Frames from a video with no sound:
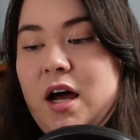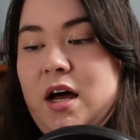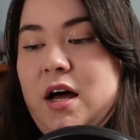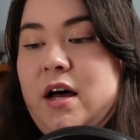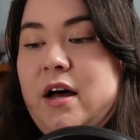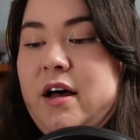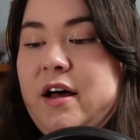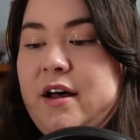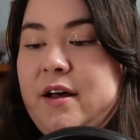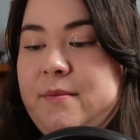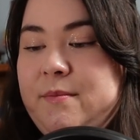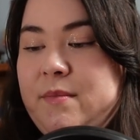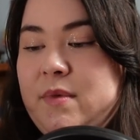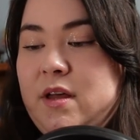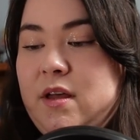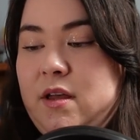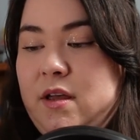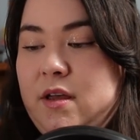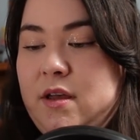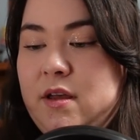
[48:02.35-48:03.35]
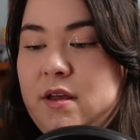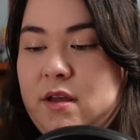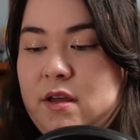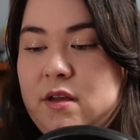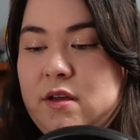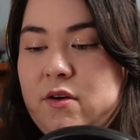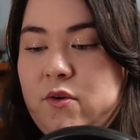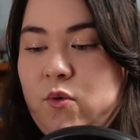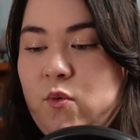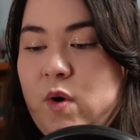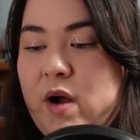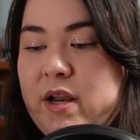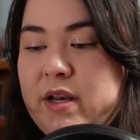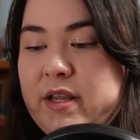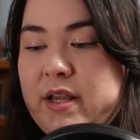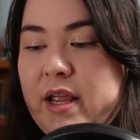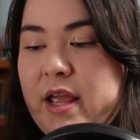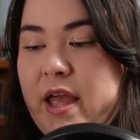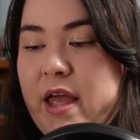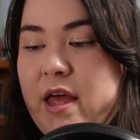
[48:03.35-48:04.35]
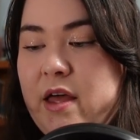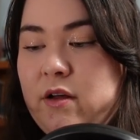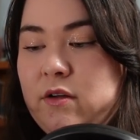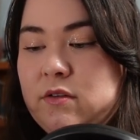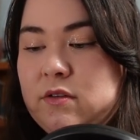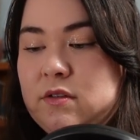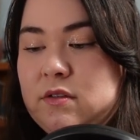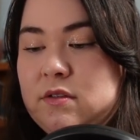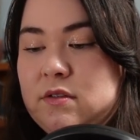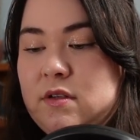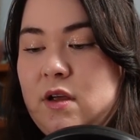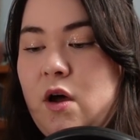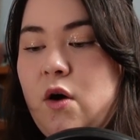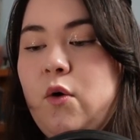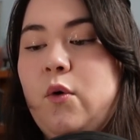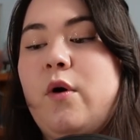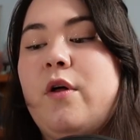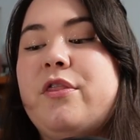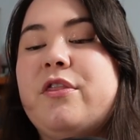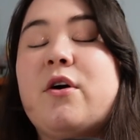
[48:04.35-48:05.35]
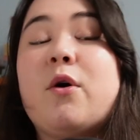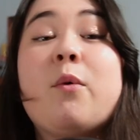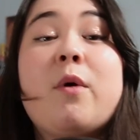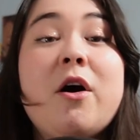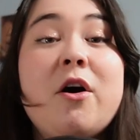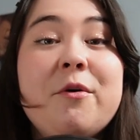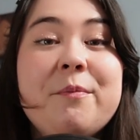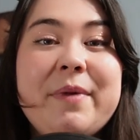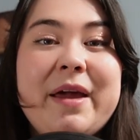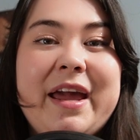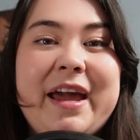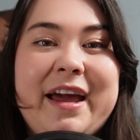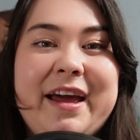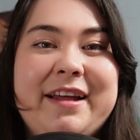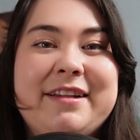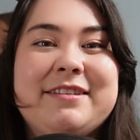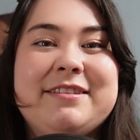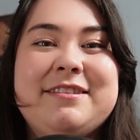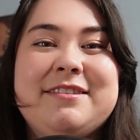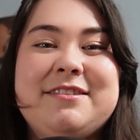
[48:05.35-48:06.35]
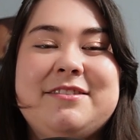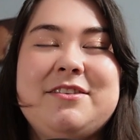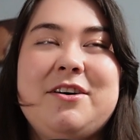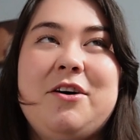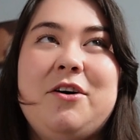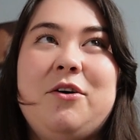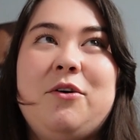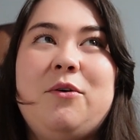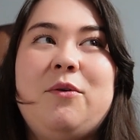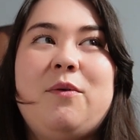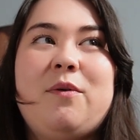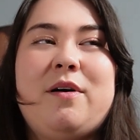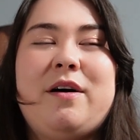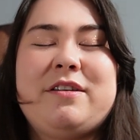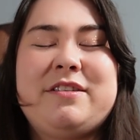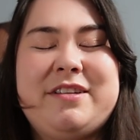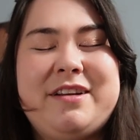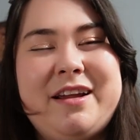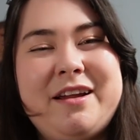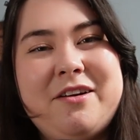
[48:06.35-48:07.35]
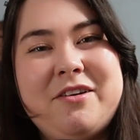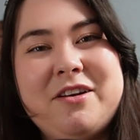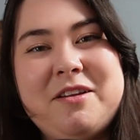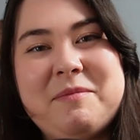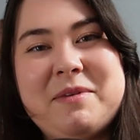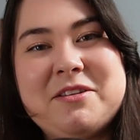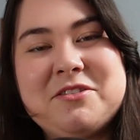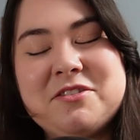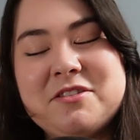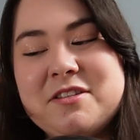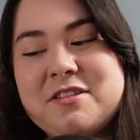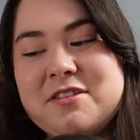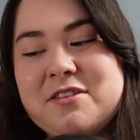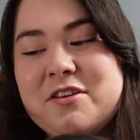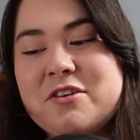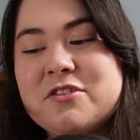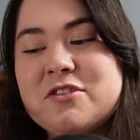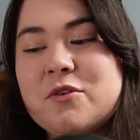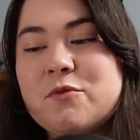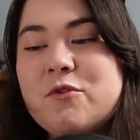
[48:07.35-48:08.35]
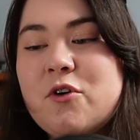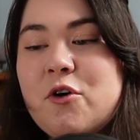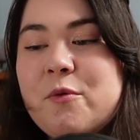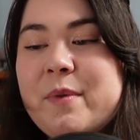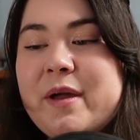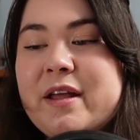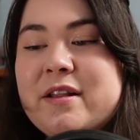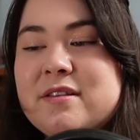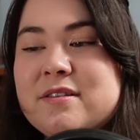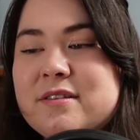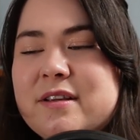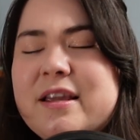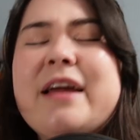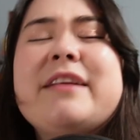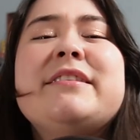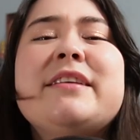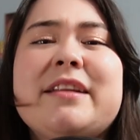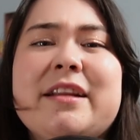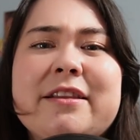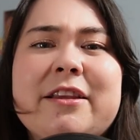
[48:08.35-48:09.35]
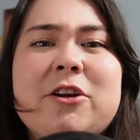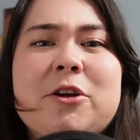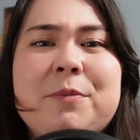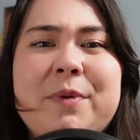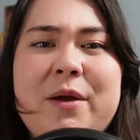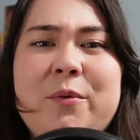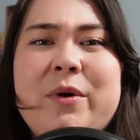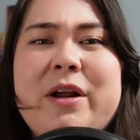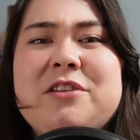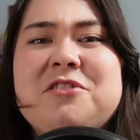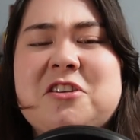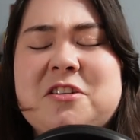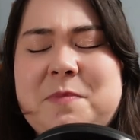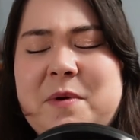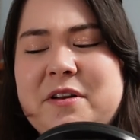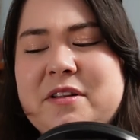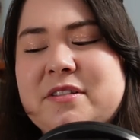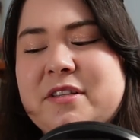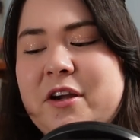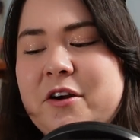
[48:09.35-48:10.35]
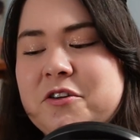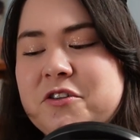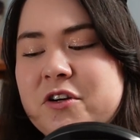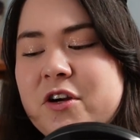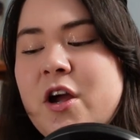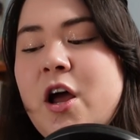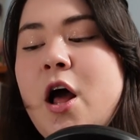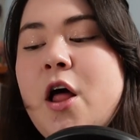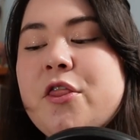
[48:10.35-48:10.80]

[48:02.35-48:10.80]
Um, what else? Oh, the romance. So, did I already mention this? There's a romance. I did a little bit when I talked about his character.